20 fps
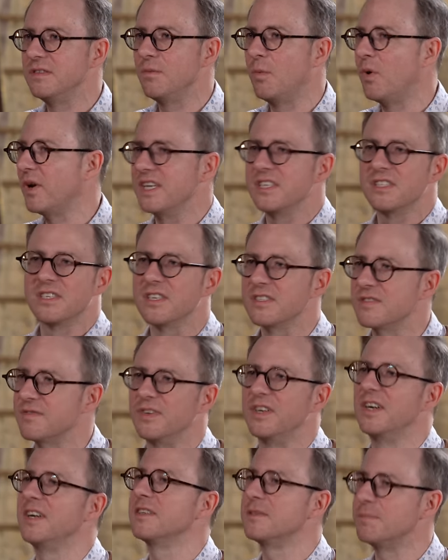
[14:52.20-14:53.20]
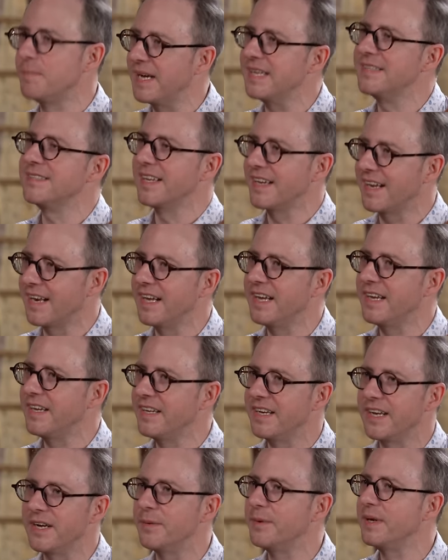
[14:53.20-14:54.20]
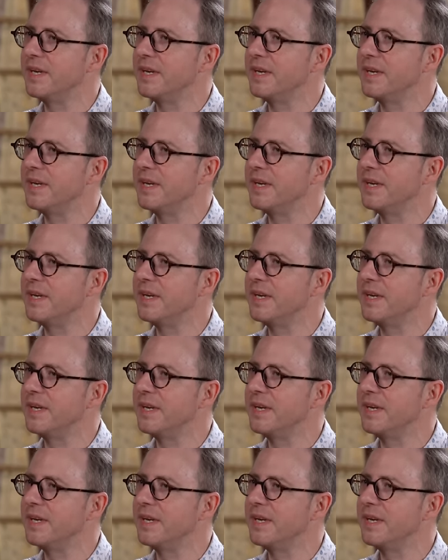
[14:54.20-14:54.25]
what it does for us, basically, you know,